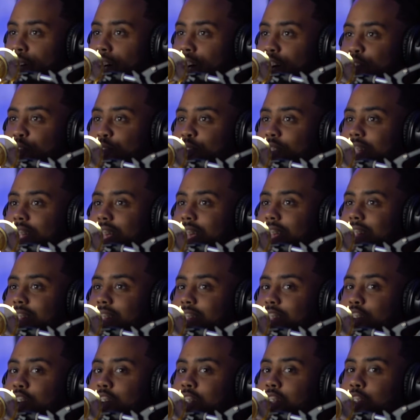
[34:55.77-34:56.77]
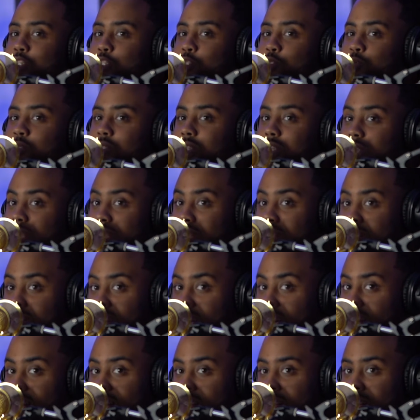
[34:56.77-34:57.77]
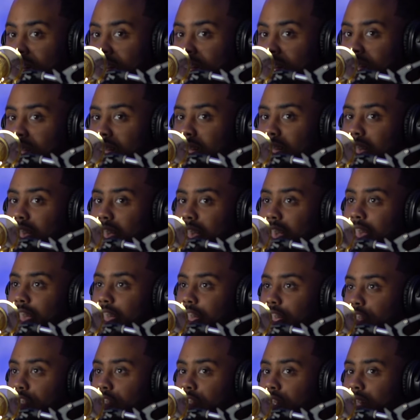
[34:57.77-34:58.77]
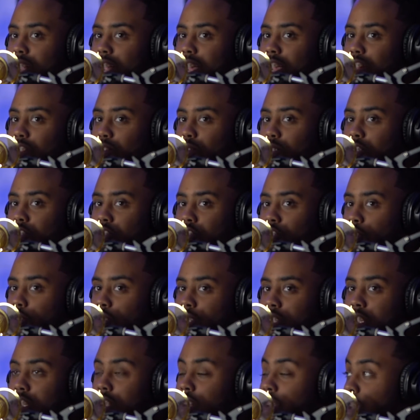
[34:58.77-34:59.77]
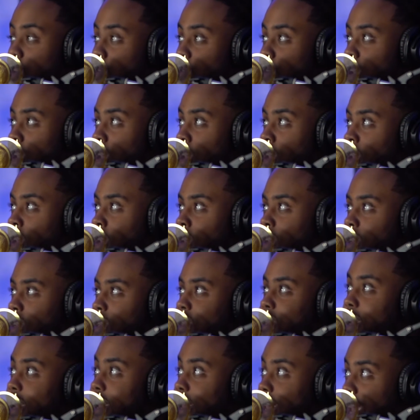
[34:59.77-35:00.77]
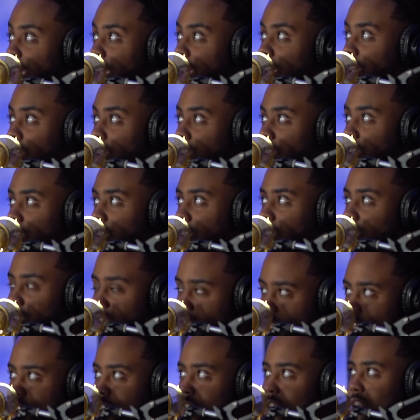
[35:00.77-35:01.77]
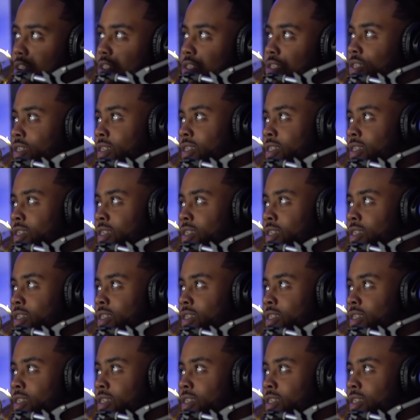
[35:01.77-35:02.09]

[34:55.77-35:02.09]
I feel like they're gonna use your talent and your like threshold and your leeway to gain to theirs.